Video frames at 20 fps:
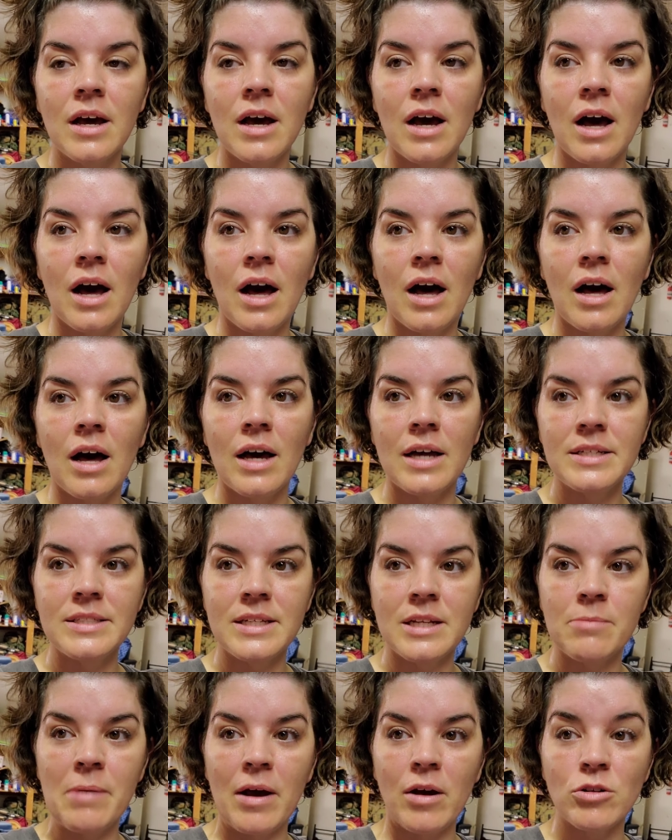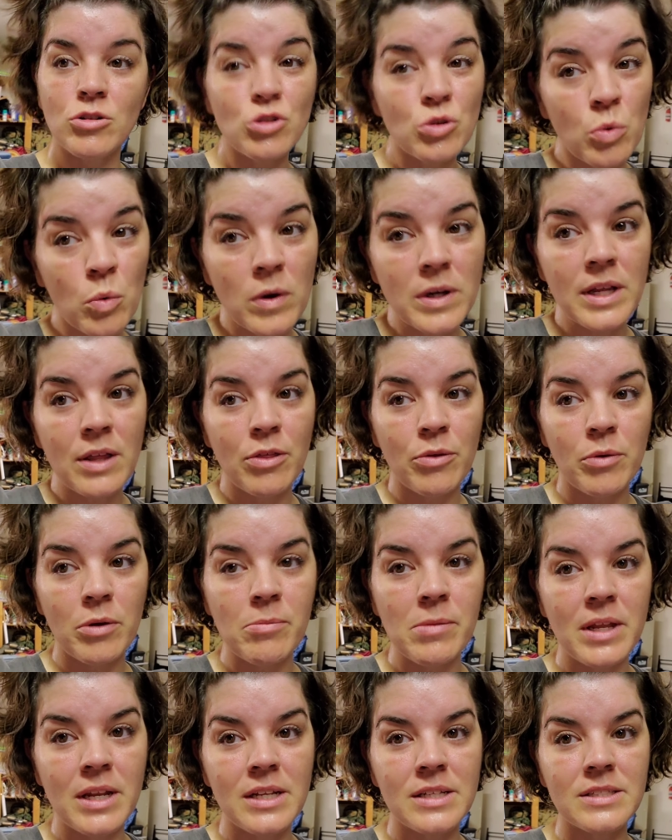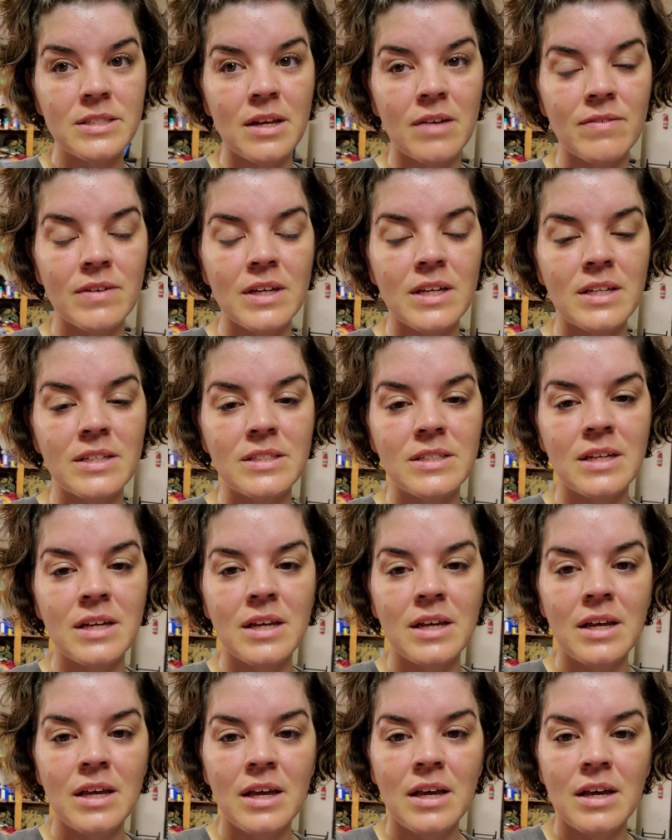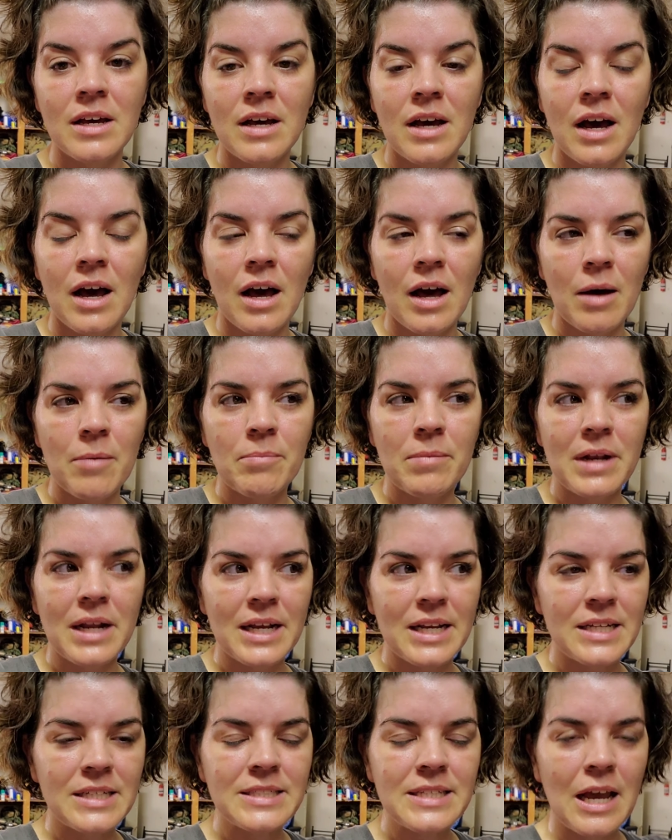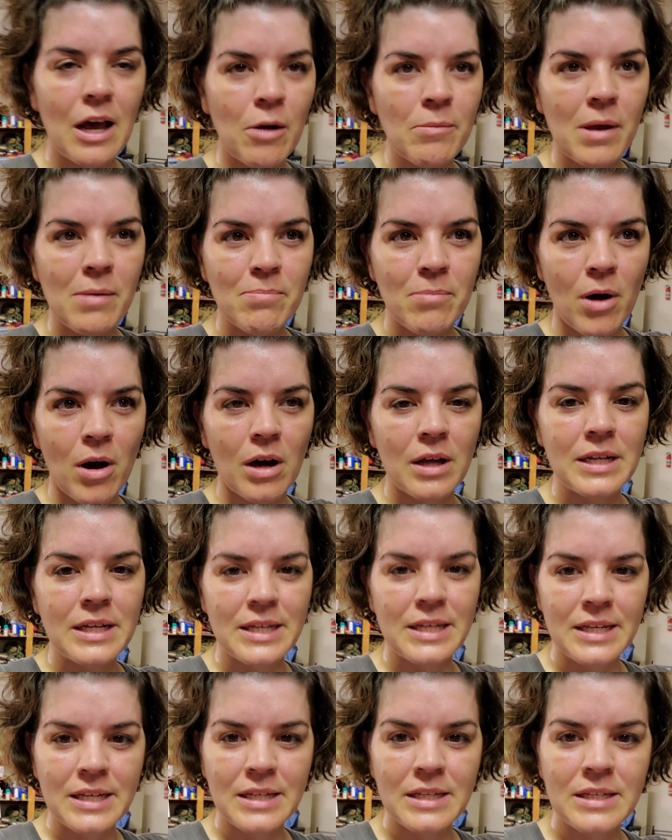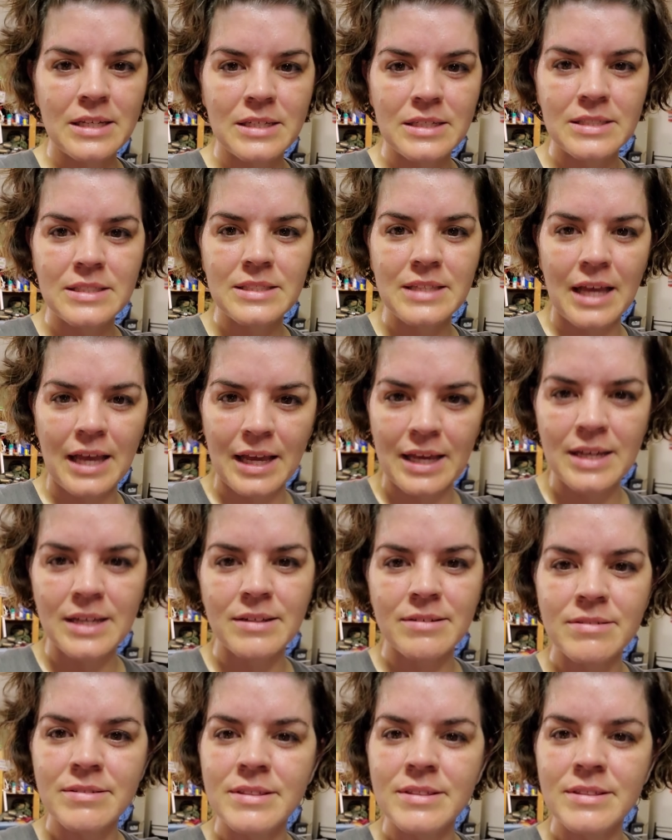I did about 23 minutes of it, but I can tell my body is saying,